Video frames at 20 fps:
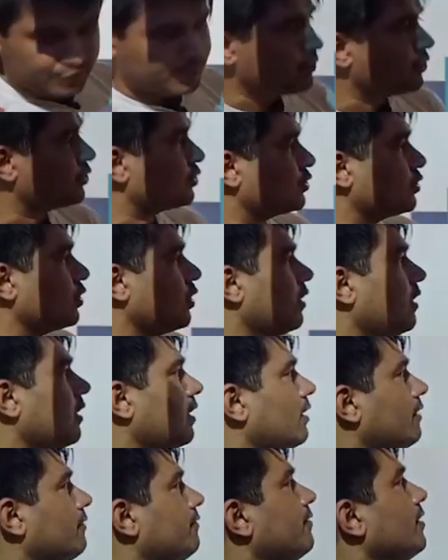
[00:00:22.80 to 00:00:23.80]
to
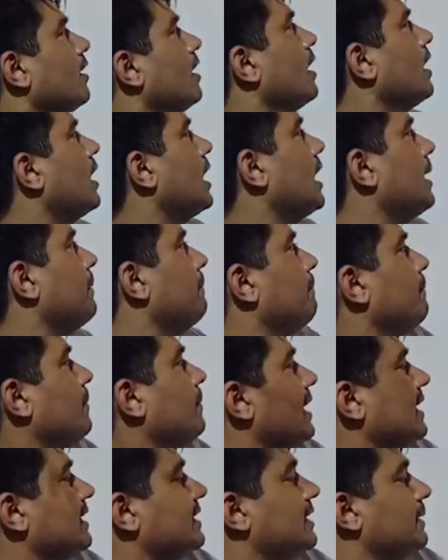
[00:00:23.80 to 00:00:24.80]
solve a
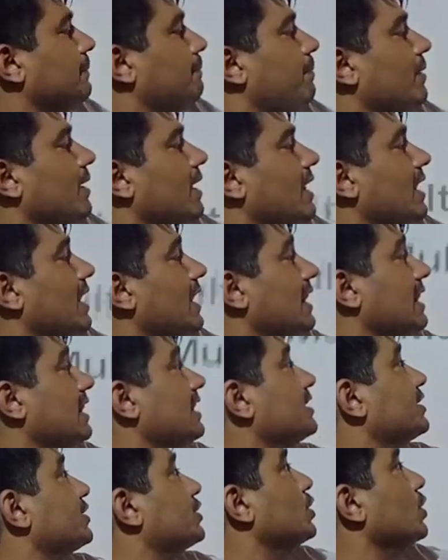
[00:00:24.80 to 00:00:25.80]

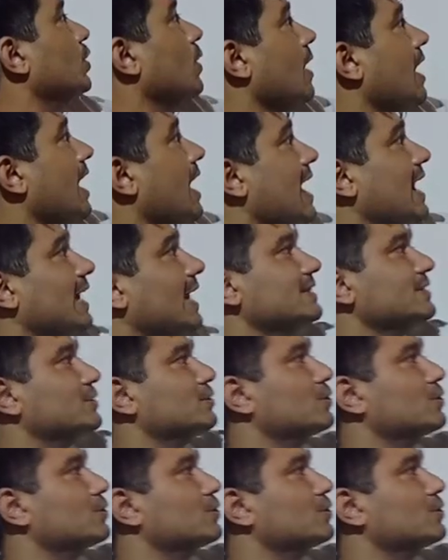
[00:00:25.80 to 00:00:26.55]
multiple choice